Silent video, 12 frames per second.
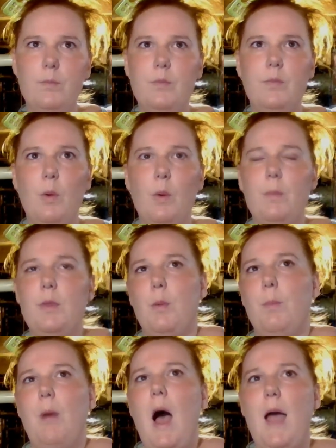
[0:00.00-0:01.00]
there
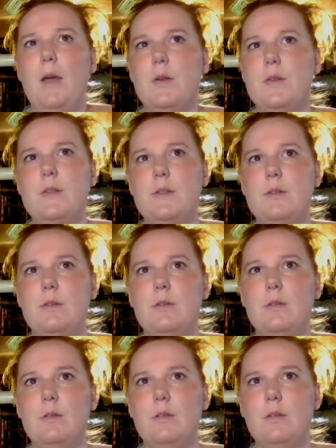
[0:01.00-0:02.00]
were piles
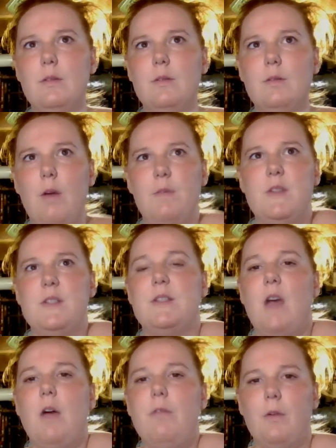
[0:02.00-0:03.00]
of
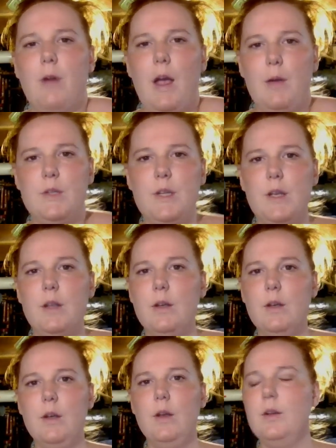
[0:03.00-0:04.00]
stuff around it.
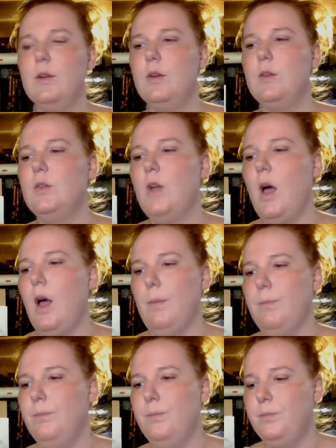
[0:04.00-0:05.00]
Um,
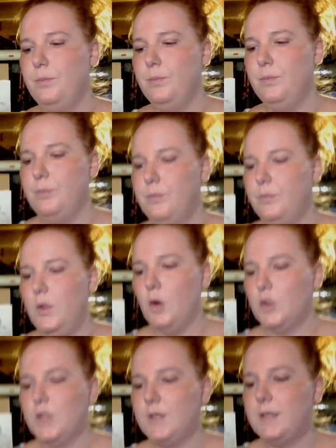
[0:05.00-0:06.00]

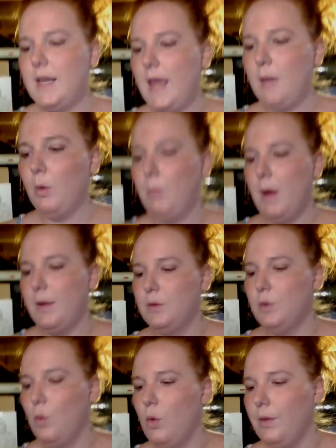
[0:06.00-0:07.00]
just a table by the
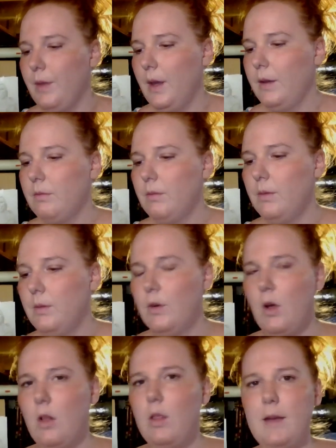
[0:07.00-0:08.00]
door that
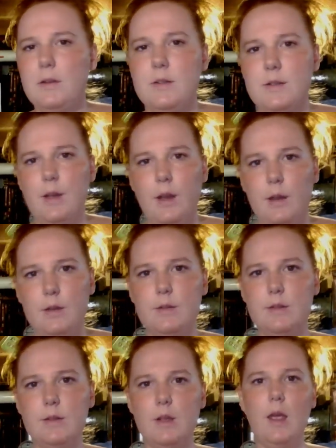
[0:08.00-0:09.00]
collects things,
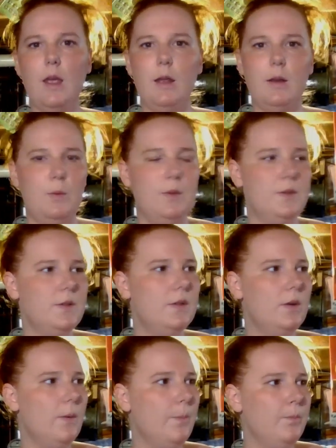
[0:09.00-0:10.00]
and it was
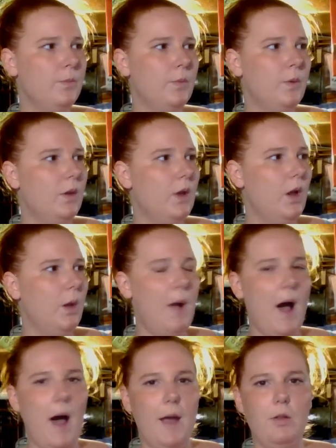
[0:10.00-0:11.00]
a
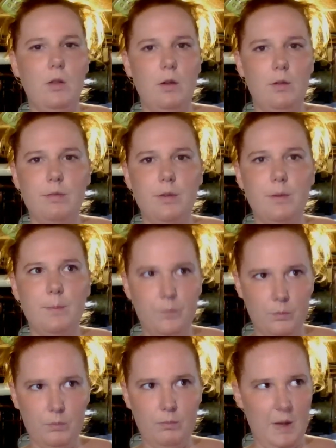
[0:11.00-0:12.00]
pile of
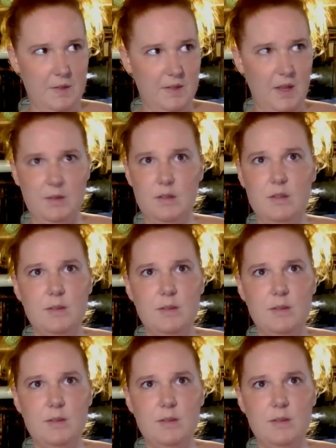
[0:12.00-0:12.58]
my son's